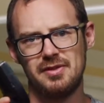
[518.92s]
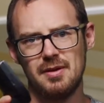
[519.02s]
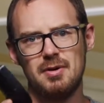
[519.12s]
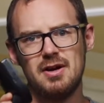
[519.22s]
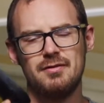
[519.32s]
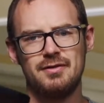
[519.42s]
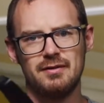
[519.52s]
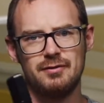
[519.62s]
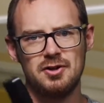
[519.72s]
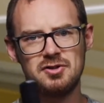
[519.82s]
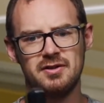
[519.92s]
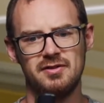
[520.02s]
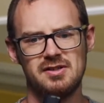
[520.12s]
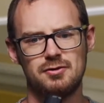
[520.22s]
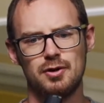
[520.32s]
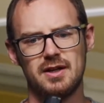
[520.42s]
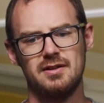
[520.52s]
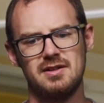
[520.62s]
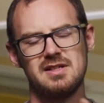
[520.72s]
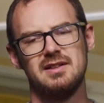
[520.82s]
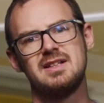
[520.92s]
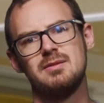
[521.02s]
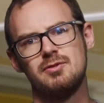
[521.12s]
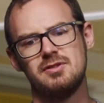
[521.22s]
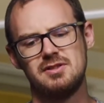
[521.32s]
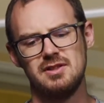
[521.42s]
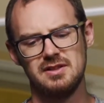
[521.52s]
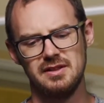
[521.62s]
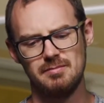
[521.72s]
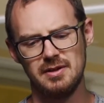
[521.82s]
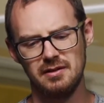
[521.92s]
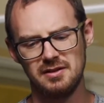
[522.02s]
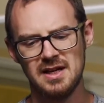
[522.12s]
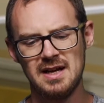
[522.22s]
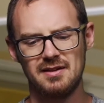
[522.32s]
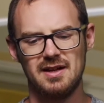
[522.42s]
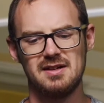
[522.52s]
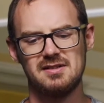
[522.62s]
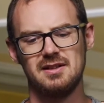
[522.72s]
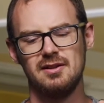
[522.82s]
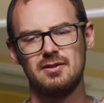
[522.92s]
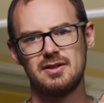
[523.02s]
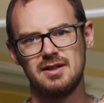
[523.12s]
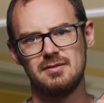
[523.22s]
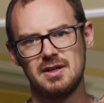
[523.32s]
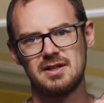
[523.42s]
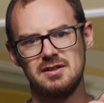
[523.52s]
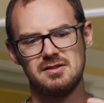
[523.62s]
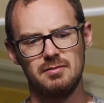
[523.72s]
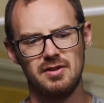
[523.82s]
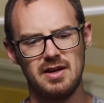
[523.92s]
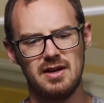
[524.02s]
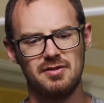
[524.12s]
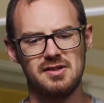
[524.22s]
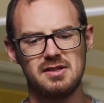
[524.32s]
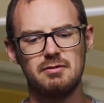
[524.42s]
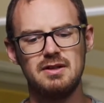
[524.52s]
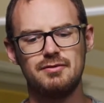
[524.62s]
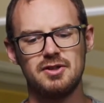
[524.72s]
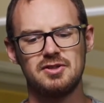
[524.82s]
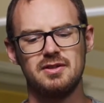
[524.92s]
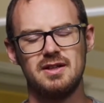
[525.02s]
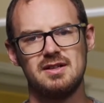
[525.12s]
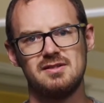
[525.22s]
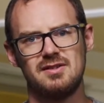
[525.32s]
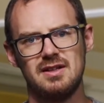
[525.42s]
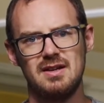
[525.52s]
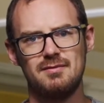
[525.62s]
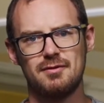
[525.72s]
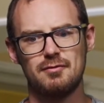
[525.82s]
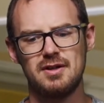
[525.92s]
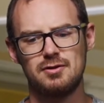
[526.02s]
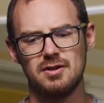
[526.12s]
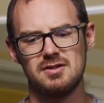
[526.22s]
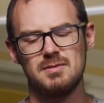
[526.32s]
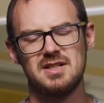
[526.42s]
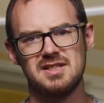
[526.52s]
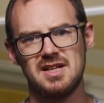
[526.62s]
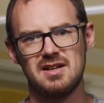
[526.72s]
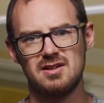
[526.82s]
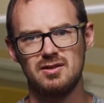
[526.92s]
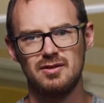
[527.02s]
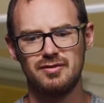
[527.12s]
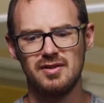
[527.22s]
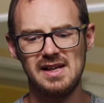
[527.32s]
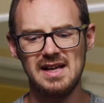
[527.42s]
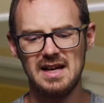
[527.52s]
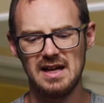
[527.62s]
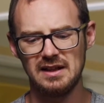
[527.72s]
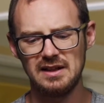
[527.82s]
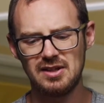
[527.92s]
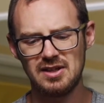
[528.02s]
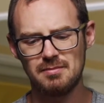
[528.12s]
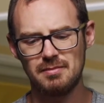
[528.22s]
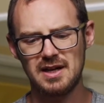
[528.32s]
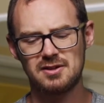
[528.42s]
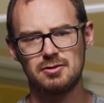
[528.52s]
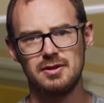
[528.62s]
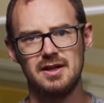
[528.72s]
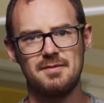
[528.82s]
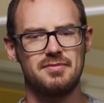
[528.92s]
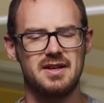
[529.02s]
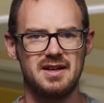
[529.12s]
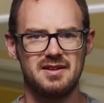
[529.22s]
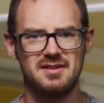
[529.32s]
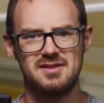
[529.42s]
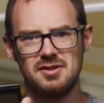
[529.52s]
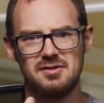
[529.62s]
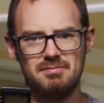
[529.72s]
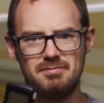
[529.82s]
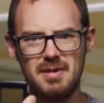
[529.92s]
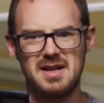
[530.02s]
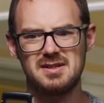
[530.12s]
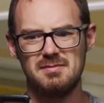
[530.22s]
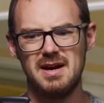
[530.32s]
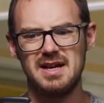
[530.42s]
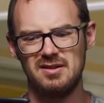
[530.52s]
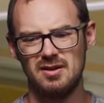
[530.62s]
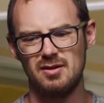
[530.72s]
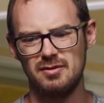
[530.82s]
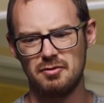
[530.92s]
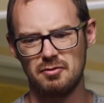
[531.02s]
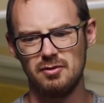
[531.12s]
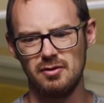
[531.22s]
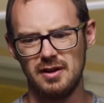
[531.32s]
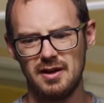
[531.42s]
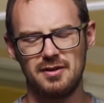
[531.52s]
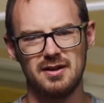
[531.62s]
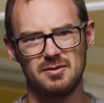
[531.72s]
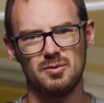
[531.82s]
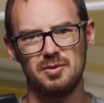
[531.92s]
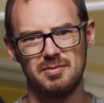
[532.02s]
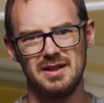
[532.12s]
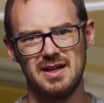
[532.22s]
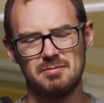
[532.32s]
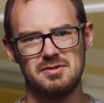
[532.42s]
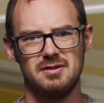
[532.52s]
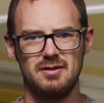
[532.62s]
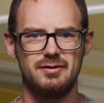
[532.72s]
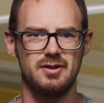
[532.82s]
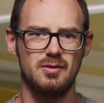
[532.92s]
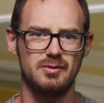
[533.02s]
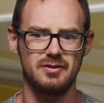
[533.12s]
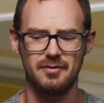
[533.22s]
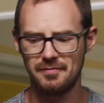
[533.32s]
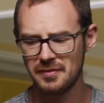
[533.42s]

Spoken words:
the perfect version of this trigger that's a little more sturdily built, that has the locking mechanism there, the Sony version that has the infrared transmitter taken off, a lithium battery, and just better made overall, I think would be absolutely phenomenal.